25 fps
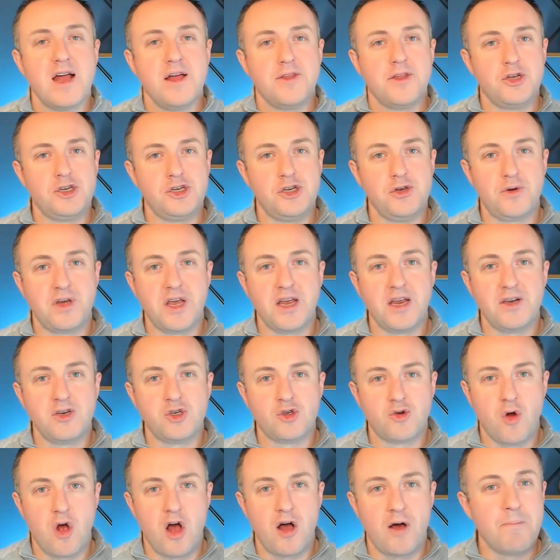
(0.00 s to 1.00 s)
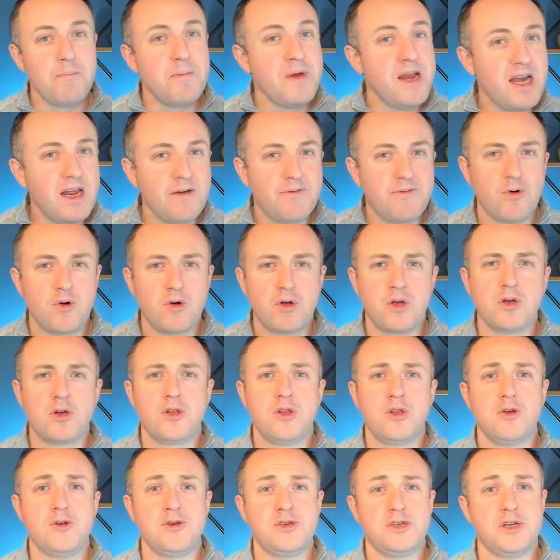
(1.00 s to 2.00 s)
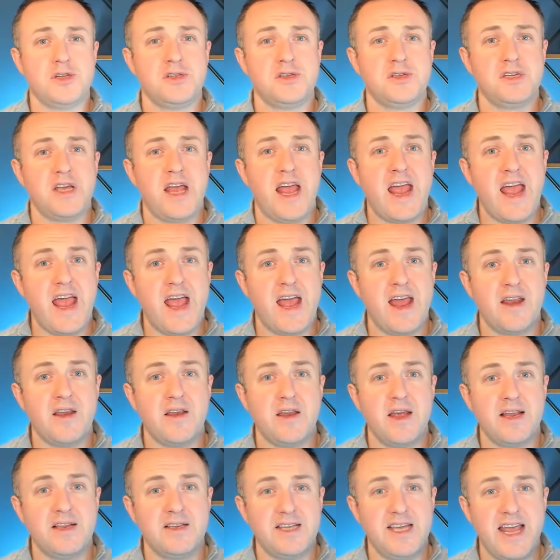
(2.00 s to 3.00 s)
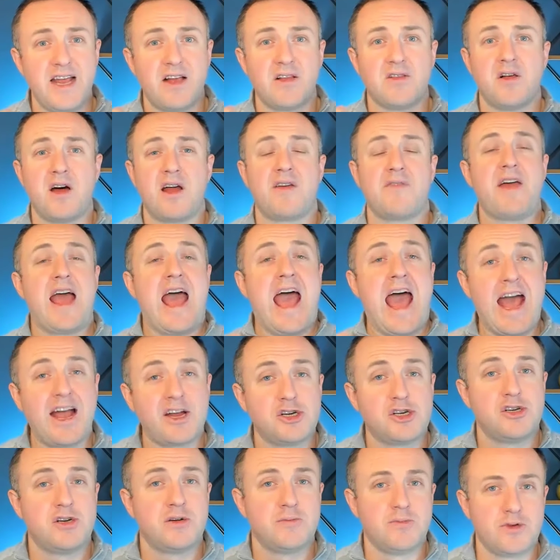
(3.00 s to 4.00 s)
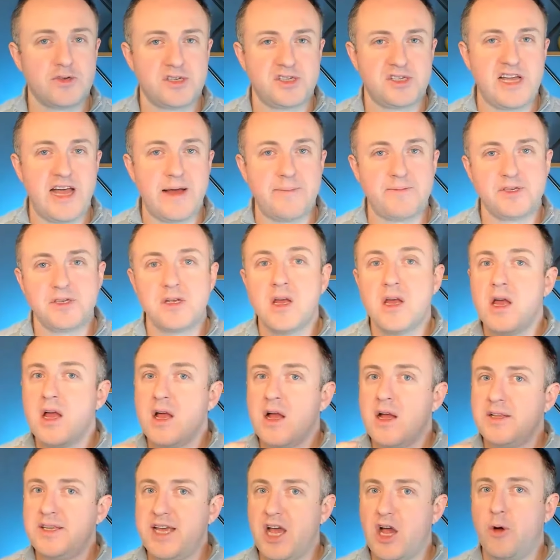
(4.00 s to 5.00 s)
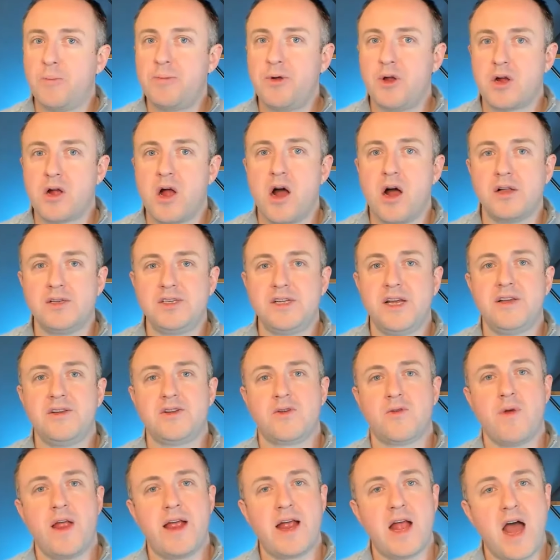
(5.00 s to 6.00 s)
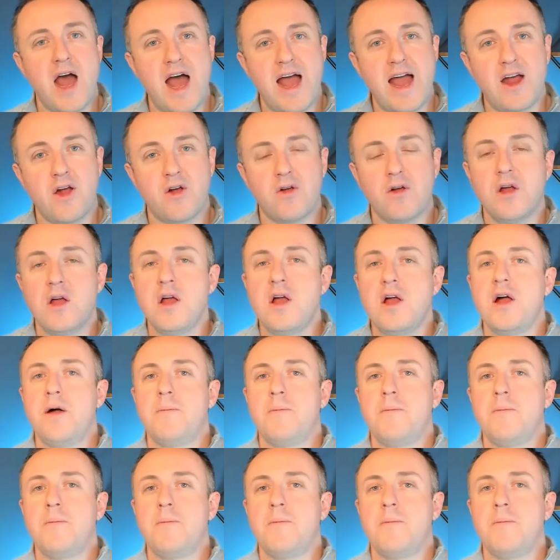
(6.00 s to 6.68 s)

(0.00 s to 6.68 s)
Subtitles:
that you can draw meaningful conclusions and take a lot of actionable steps to help your content to rank higher.